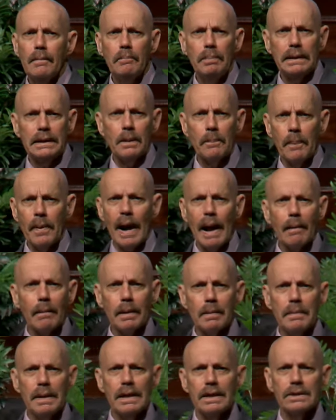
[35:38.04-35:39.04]
But the
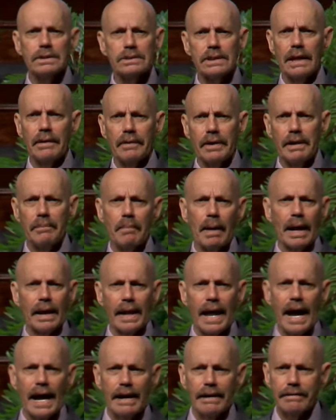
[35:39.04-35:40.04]
problem is they're in my
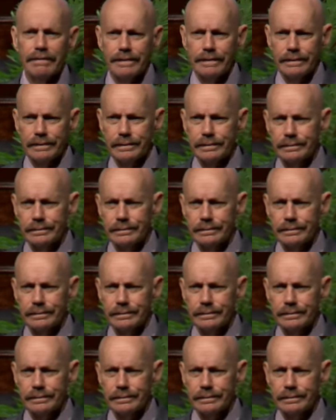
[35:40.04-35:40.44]
life.